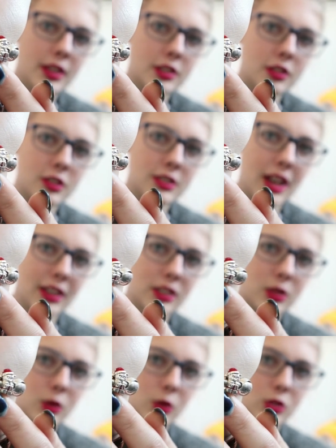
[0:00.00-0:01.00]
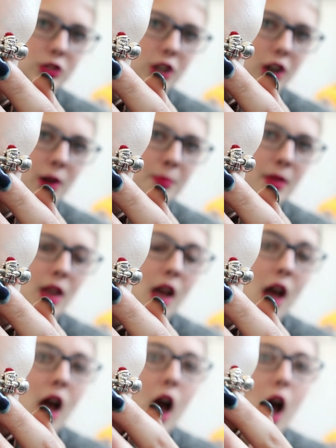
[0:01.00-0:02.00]
this Santa Claus charm.
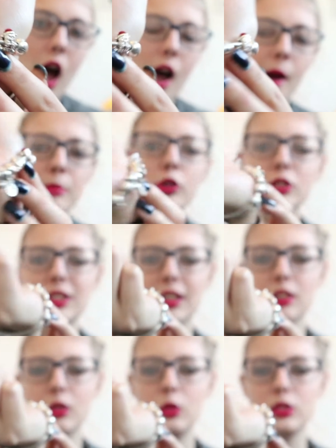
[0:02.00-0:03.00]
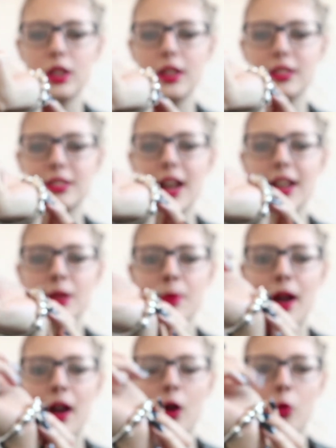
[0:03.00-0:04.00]
Um, not Santa Claus, it's a teddy
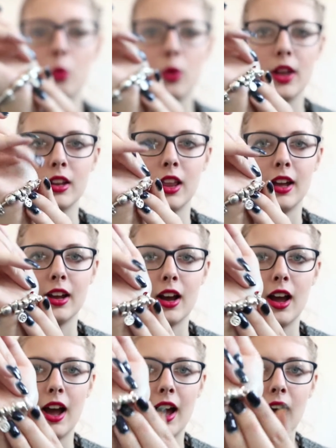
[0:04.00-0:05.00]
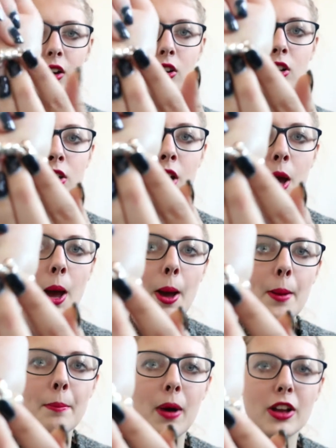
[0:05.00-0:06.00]
bear with like a hat on.
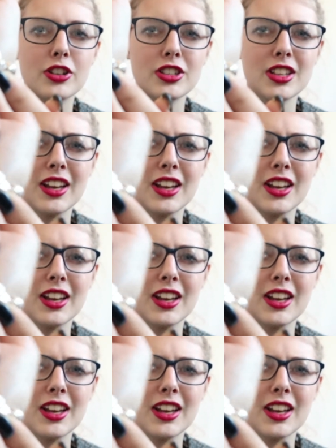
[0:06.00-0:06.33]
But I just